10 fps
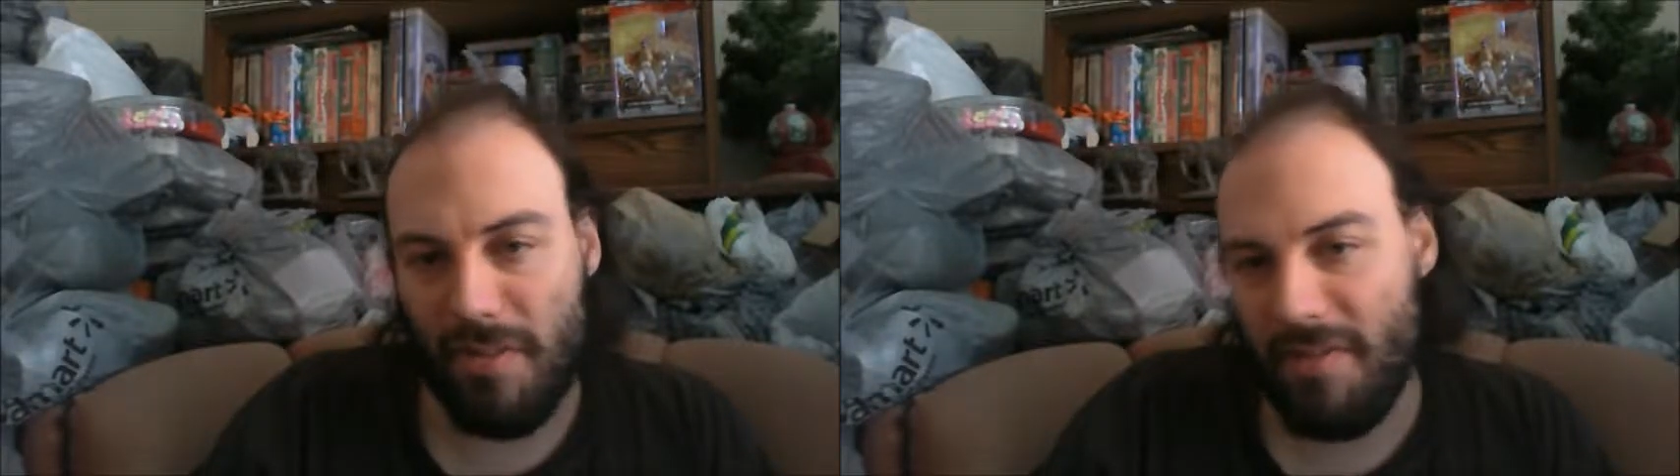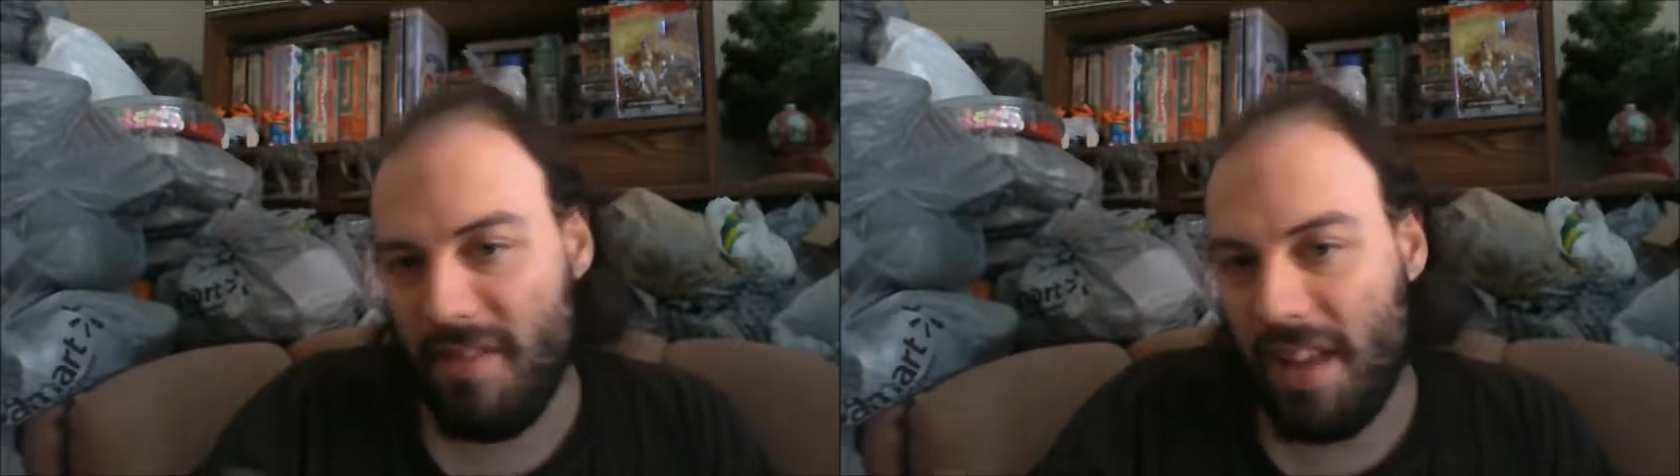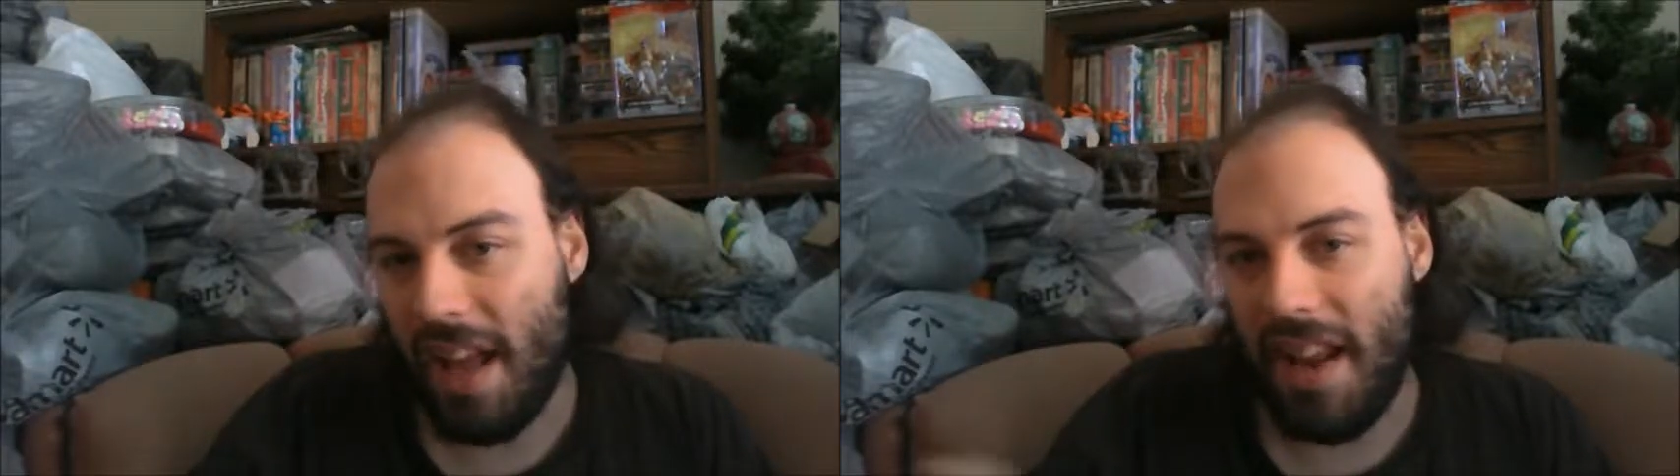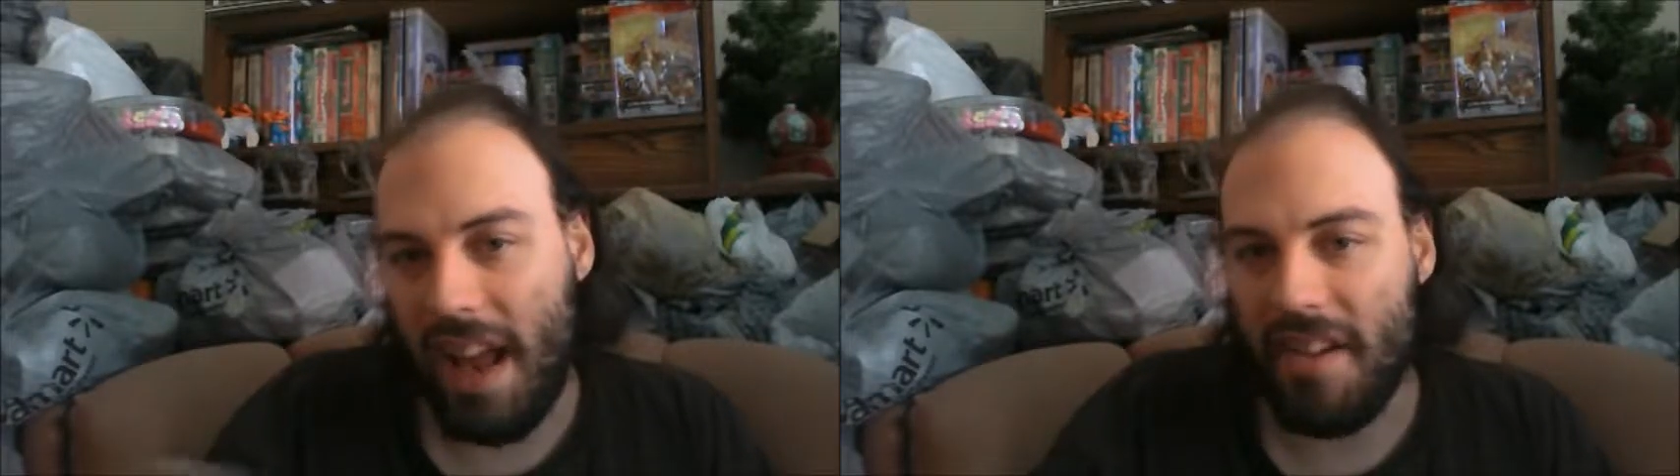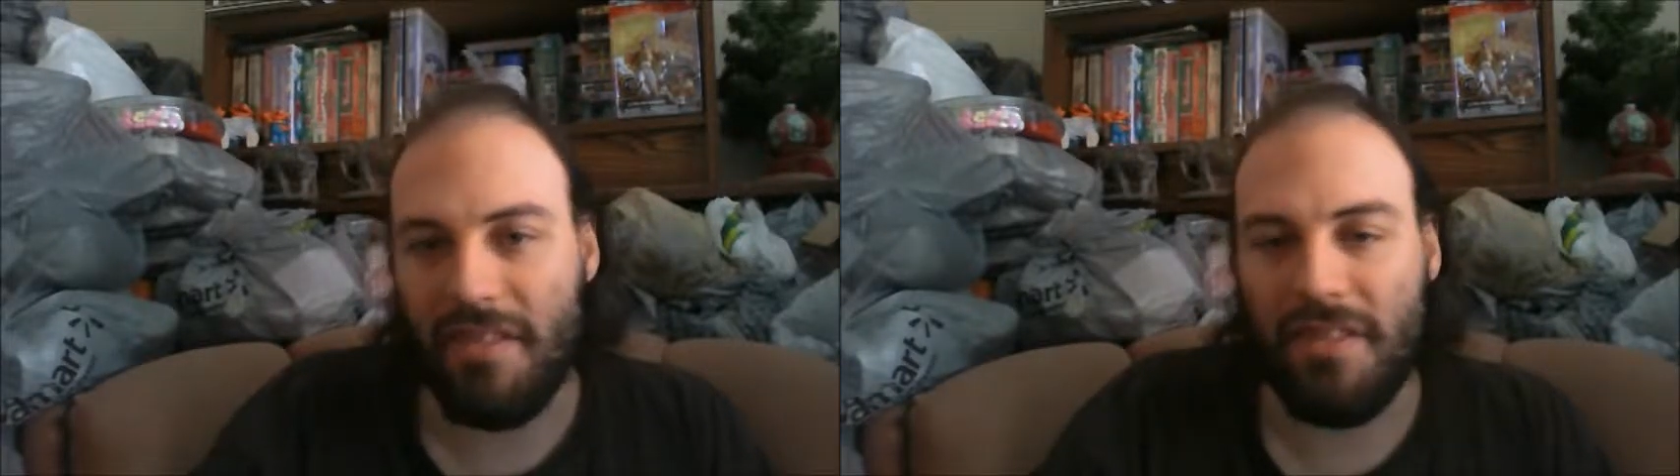but
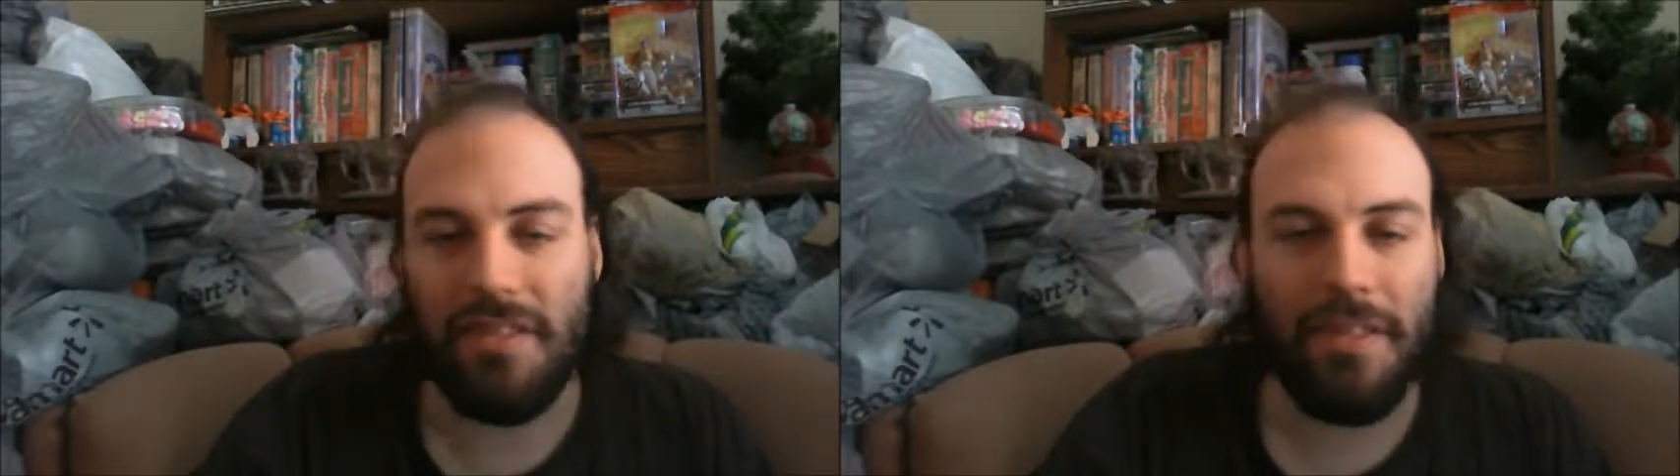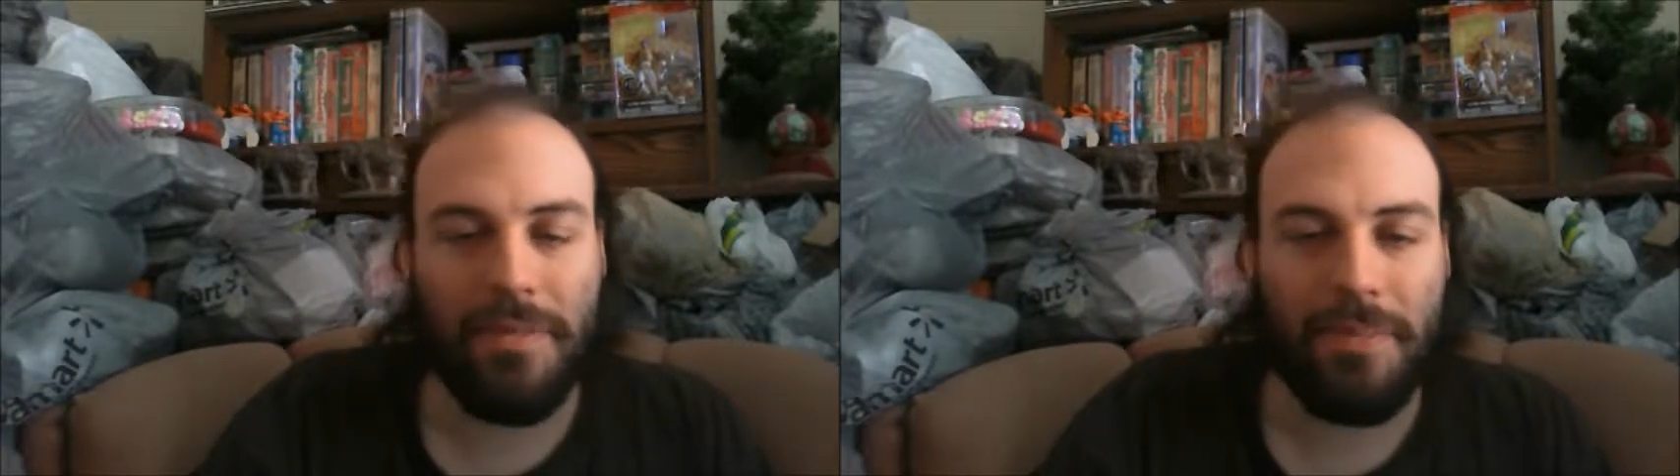I don't know.